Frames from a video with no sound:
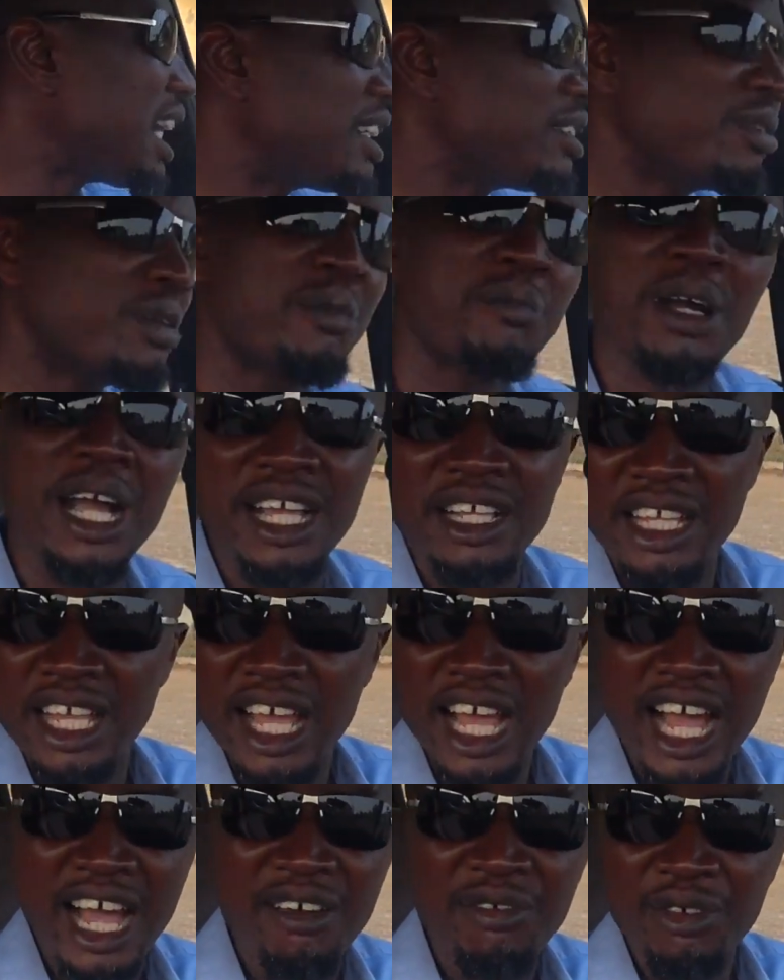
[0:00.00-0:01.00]
remember they
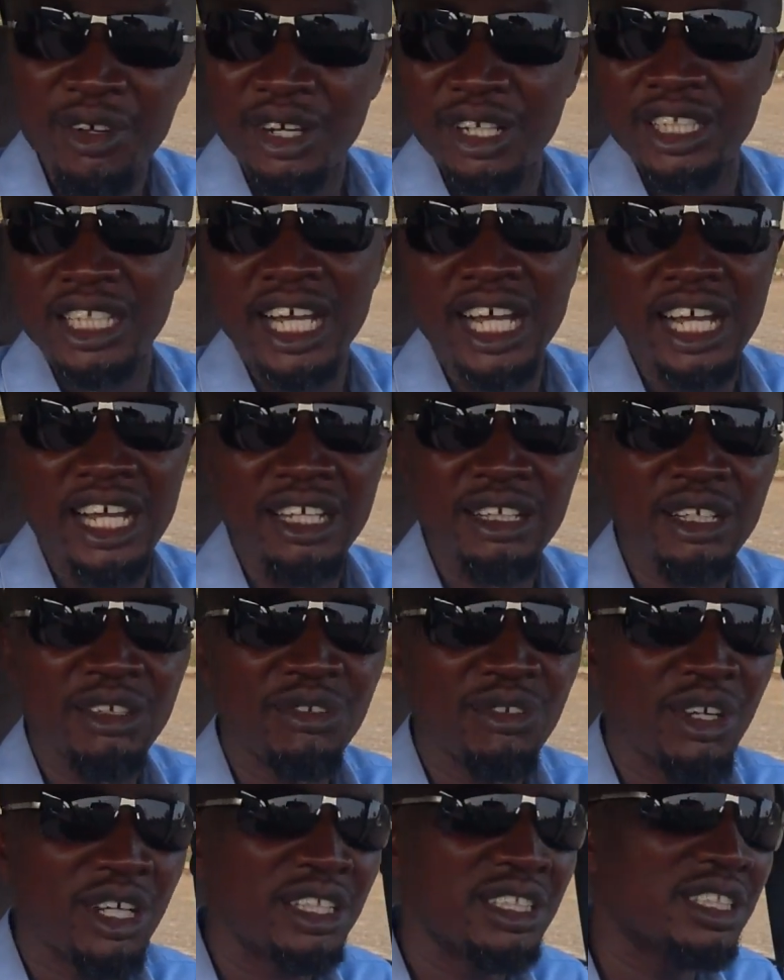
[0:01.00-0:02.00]
have other
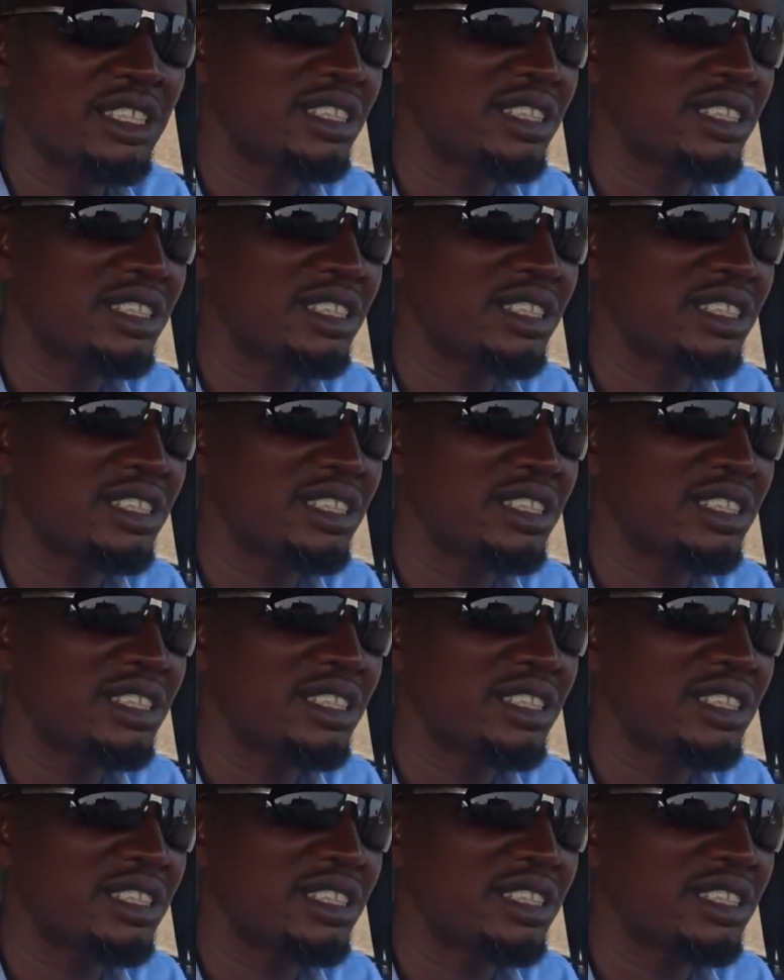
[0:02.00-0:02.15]
electronic